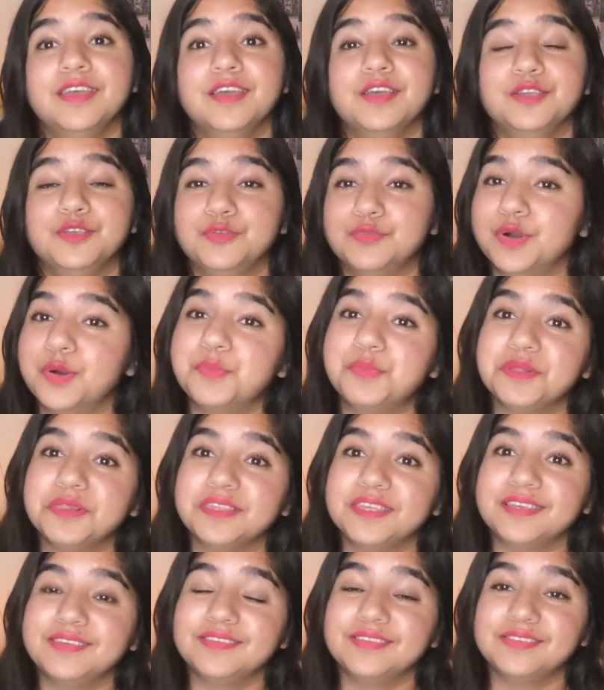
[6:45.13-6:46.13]
You won't
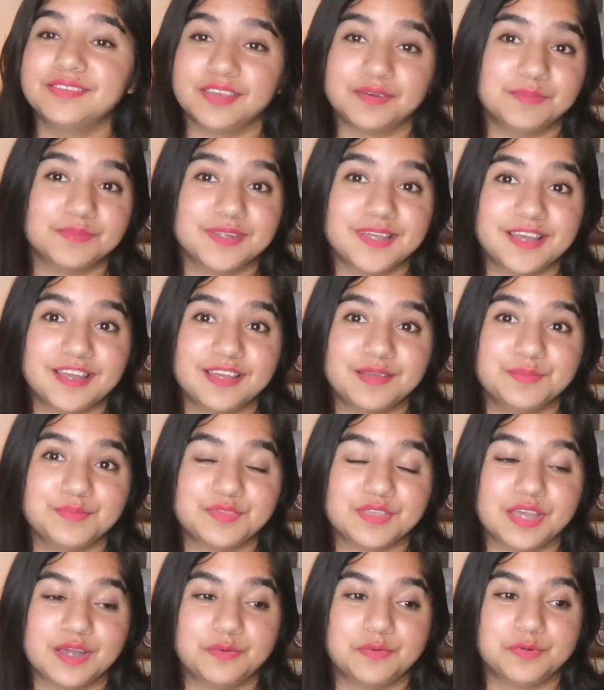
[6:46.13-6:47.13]
believe, sometimes
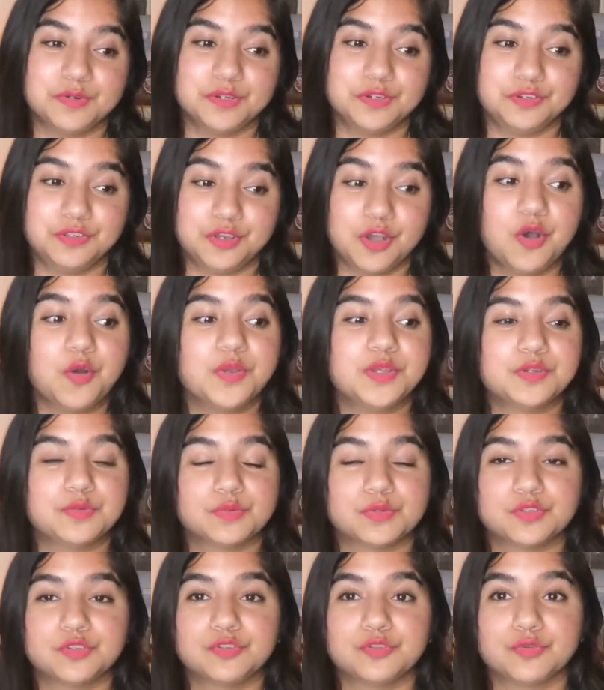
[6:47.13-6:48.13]
I would go
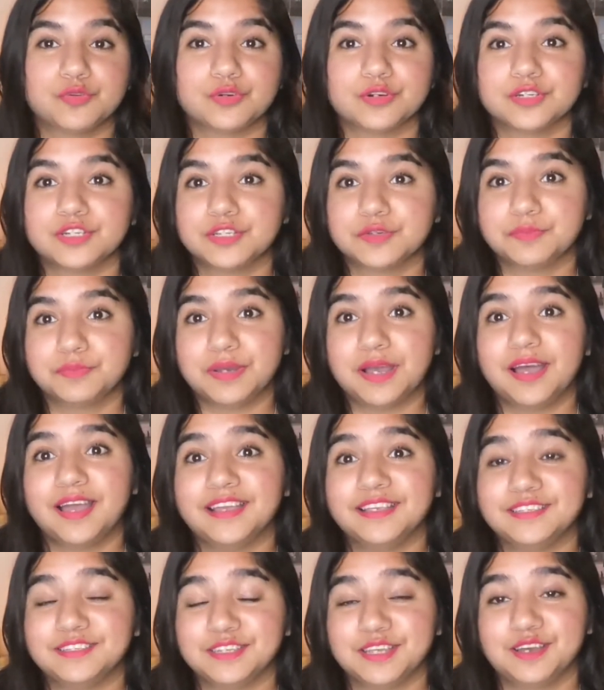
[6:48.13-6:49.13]
into a store to buy
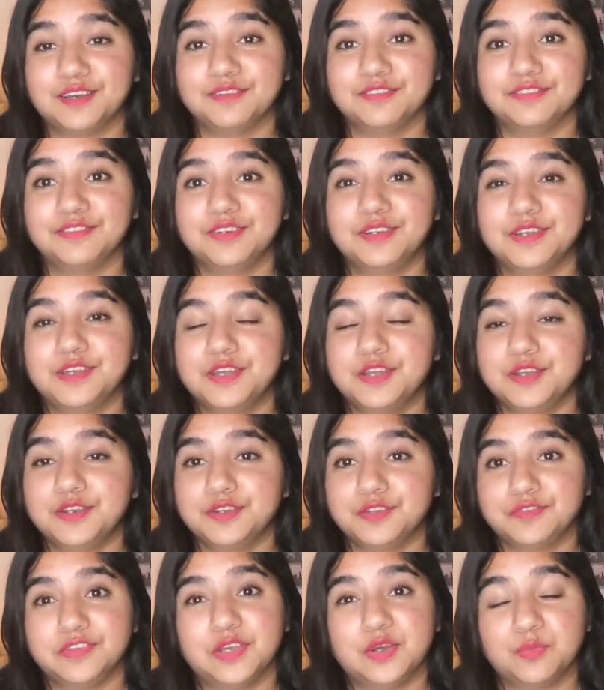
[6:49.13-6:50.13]
stuff
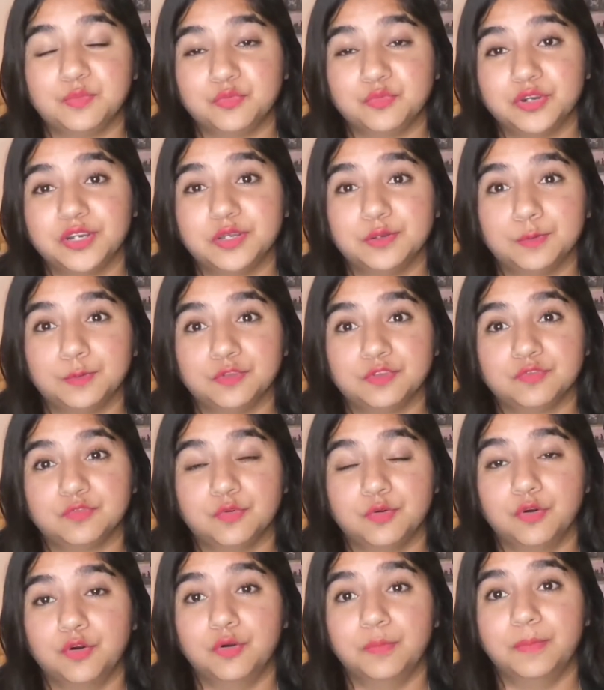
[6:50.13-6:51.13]
to film reels
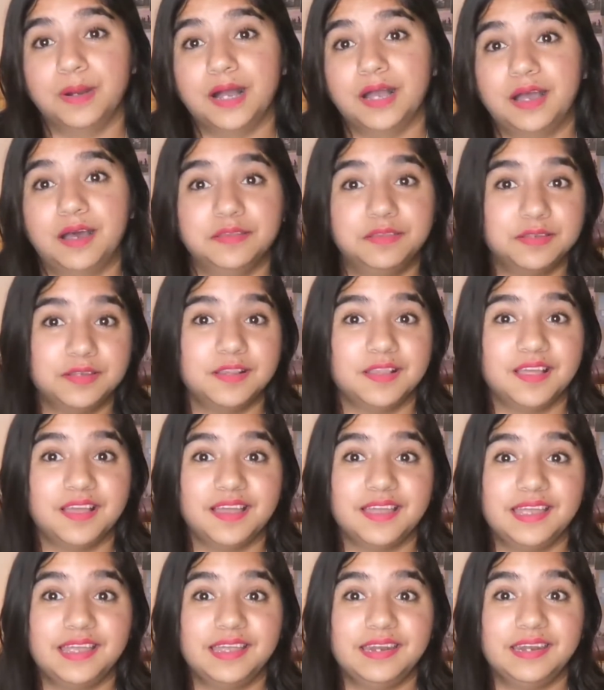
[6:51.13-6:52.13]
for my other
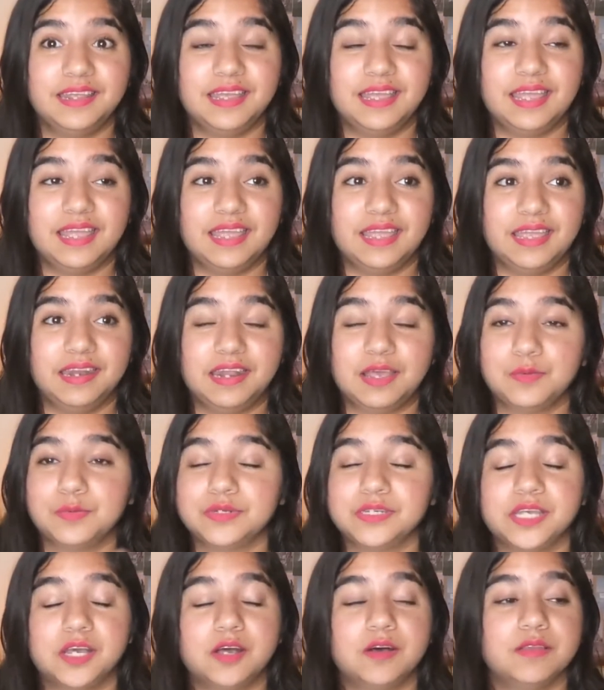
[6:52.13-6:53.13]
client, and I would
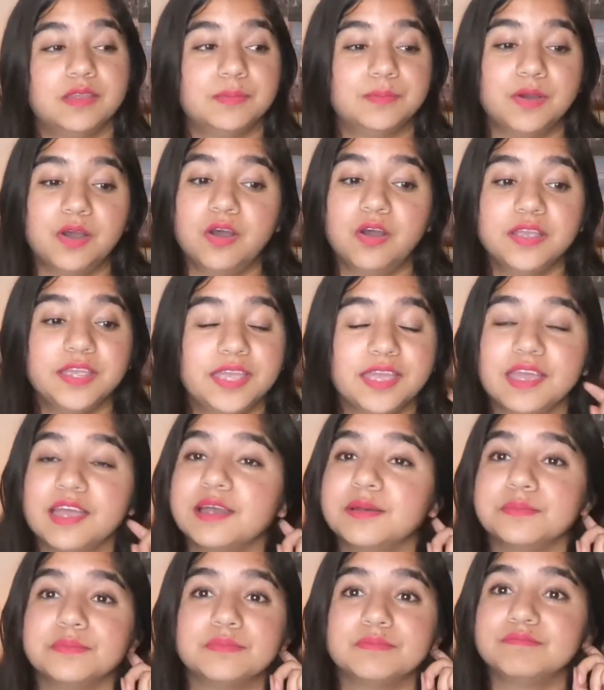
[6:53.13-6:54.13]
tell them, oh yeah,
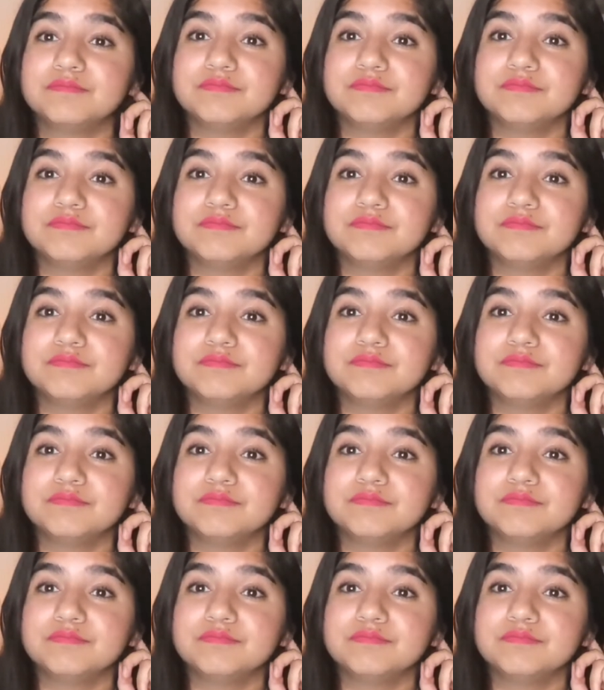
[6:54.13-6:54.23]
I'm